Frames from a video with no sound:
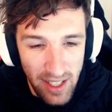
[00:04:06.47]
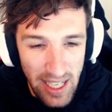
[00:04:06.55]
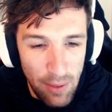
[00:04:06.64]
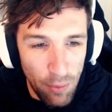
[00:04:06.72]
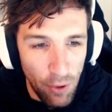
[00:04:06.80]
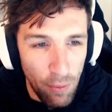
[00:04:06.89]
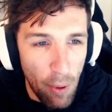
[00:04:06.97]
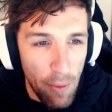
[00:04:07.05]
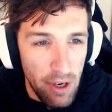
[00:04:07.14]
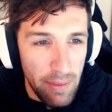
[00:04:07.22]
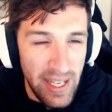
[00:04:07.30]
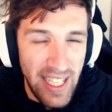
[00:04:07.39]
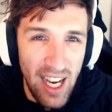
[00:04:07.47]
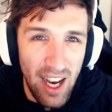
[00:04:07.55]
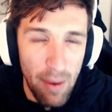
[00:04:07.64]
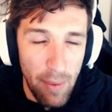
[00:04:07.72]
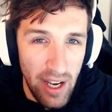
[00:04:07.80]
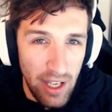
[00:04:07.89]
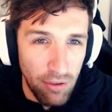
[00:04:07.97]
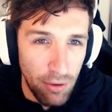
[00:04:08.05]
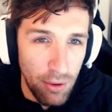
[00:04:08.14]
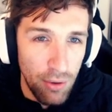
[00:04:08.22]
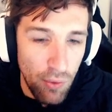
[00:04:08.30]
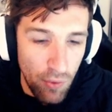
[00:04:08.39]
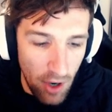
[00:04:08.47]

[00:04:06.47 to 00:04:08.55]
it will probably be Karma Ezreal